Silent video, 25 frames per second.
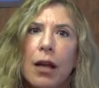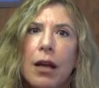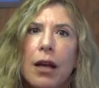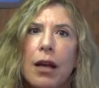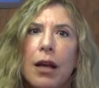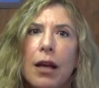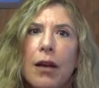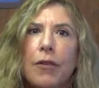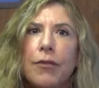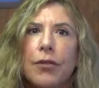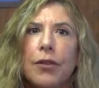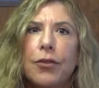
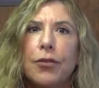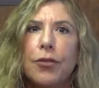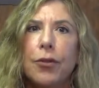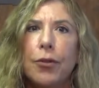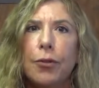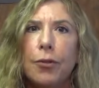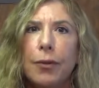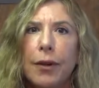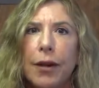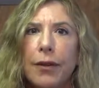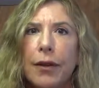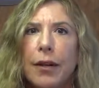If the
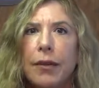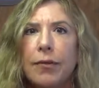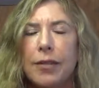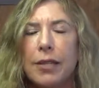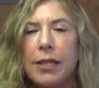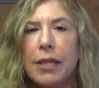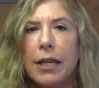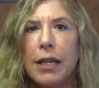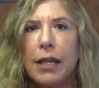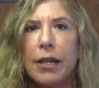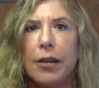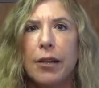derivative
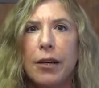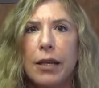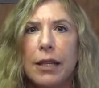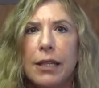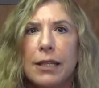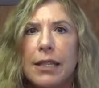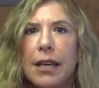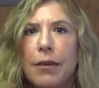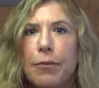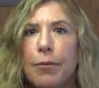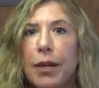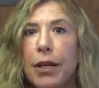
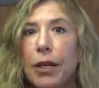securities have